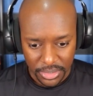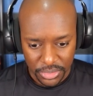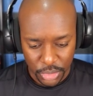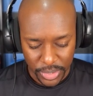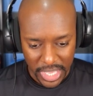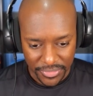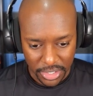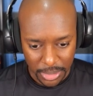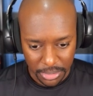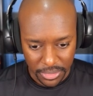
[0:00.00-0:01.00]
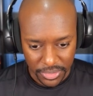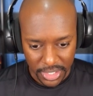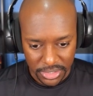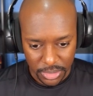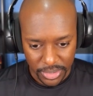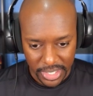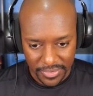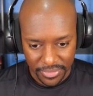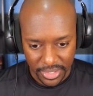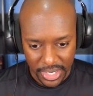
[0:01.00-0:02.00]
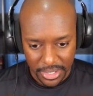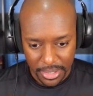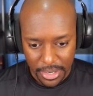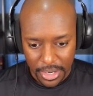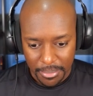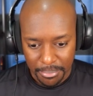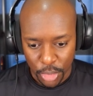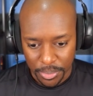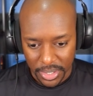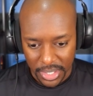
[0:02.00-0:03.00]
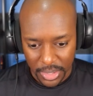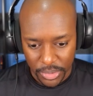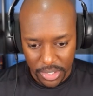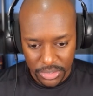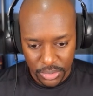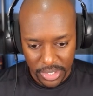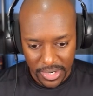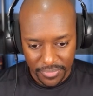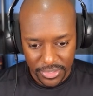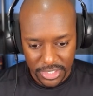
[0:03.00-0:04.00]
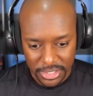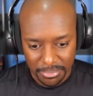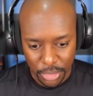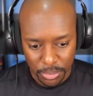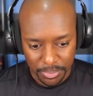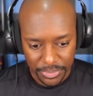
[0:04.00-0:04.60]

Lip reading: So we have a couple of things here. We have that. Boop. And we also have this. Boop.